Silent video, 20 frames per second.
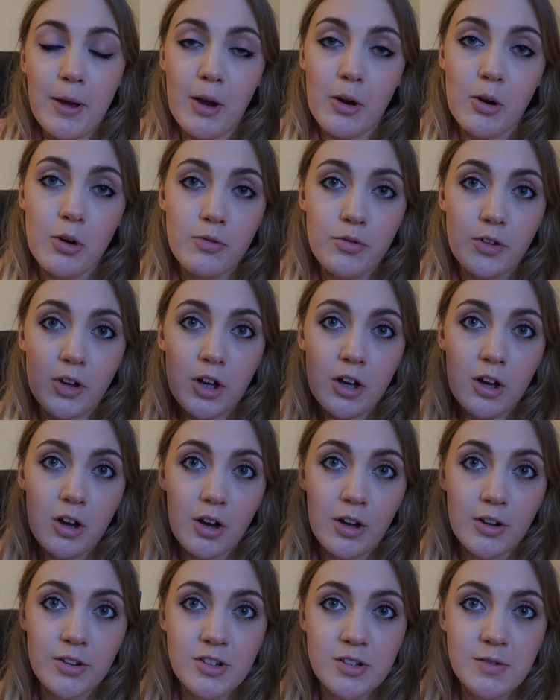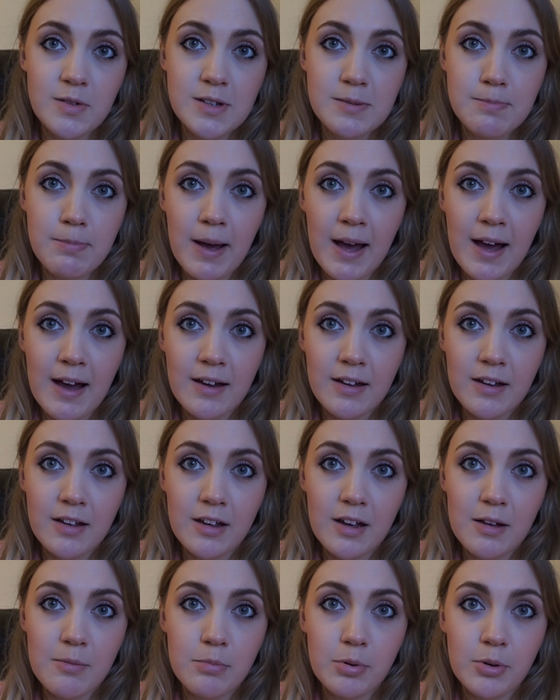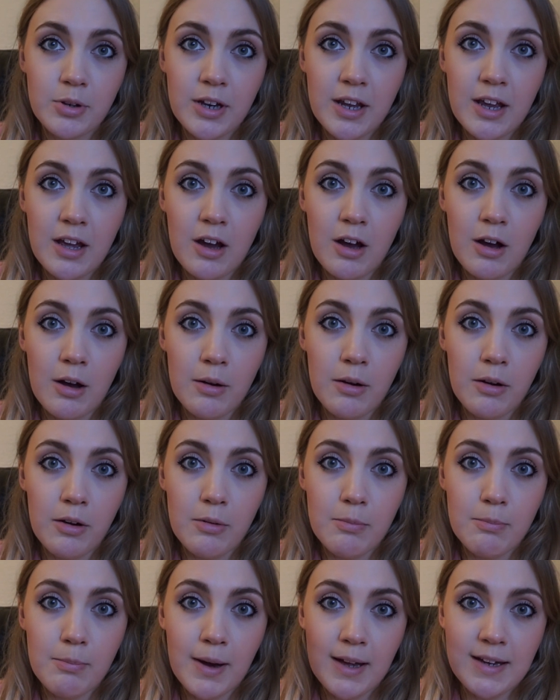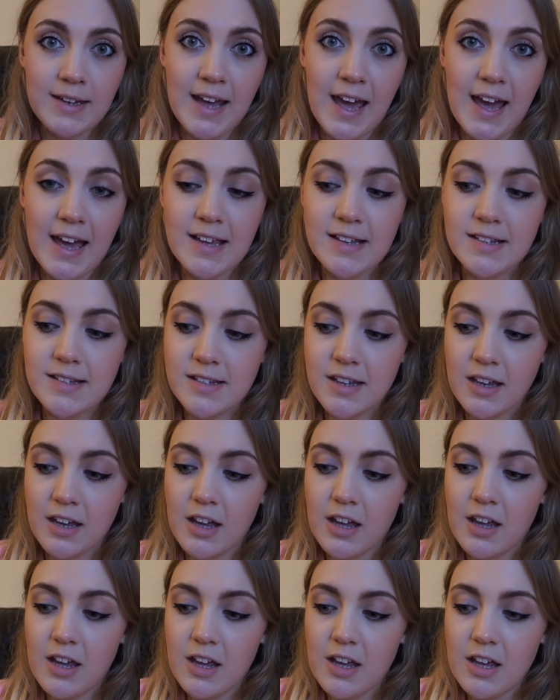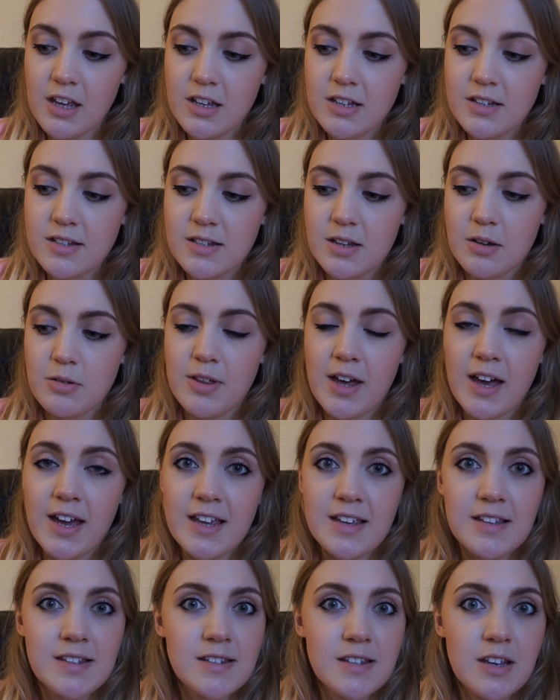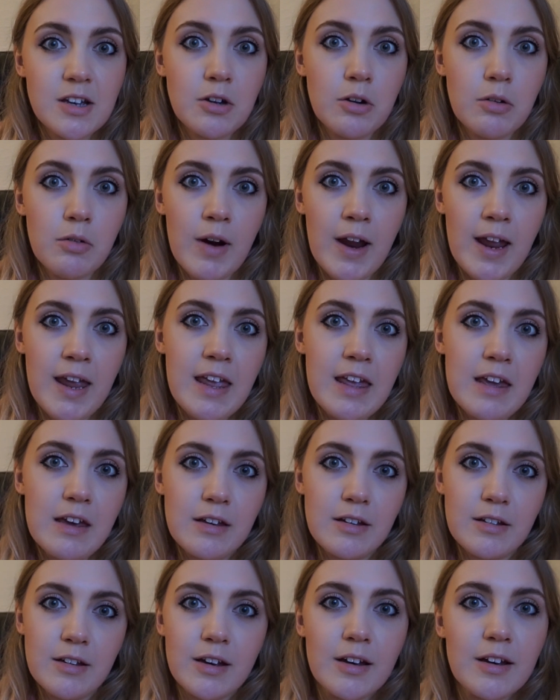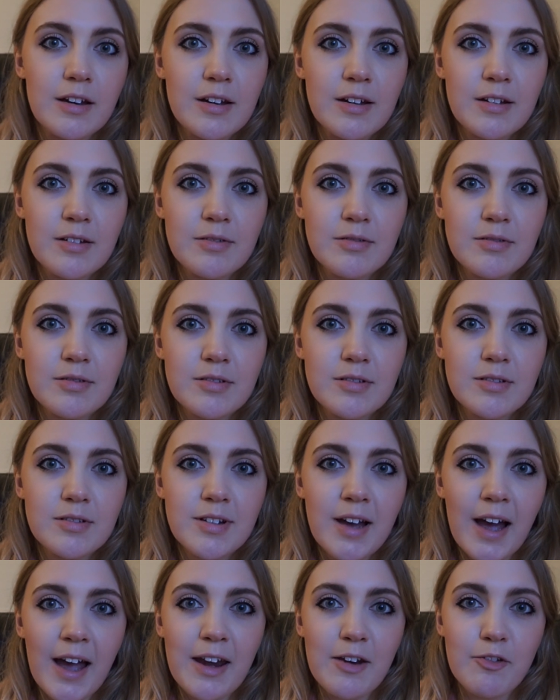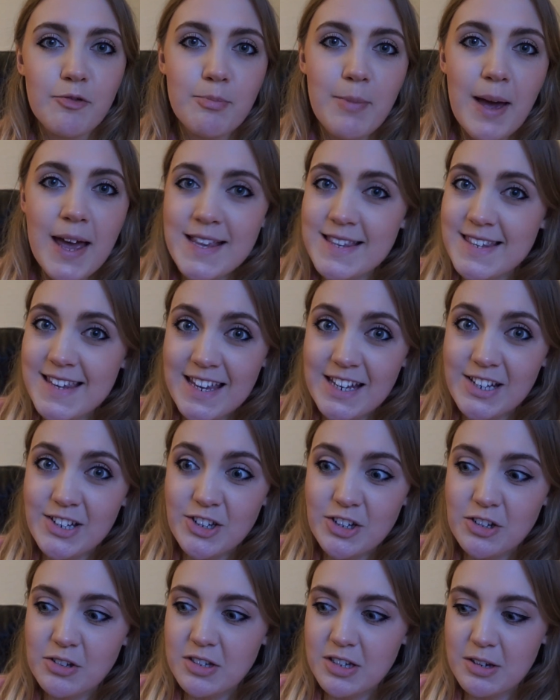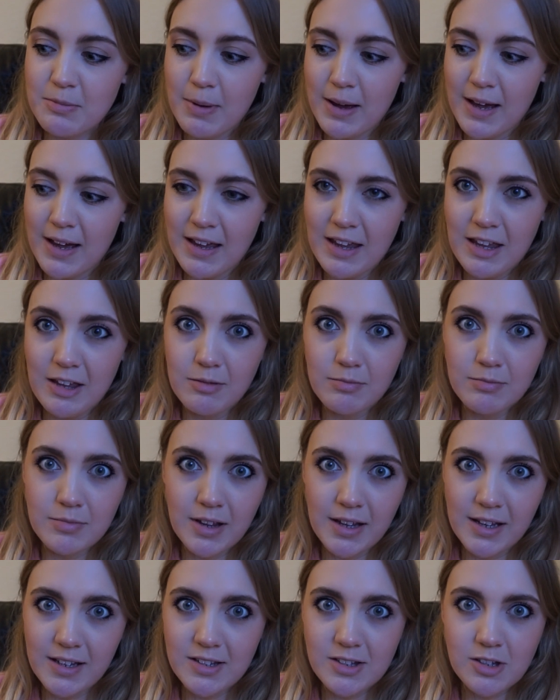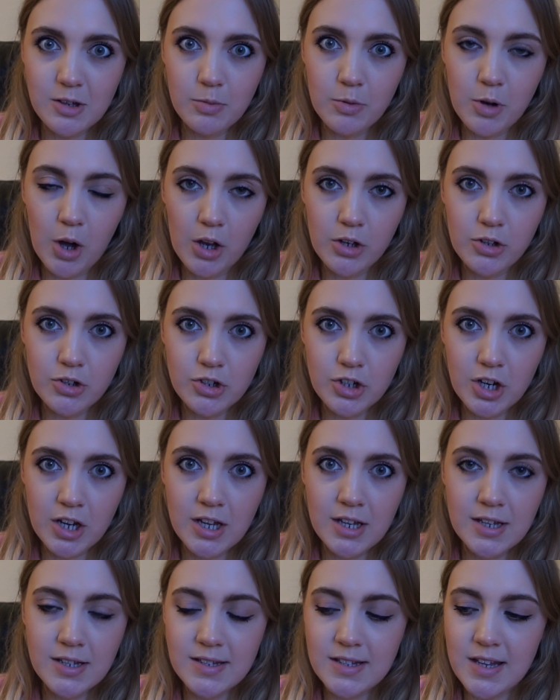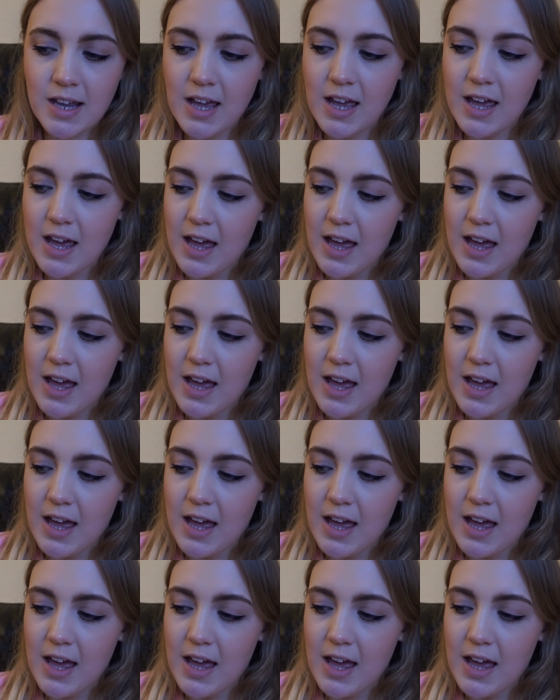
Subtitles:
it over onto its back and put it on my desk. So that is a great kind of message to my like subconscious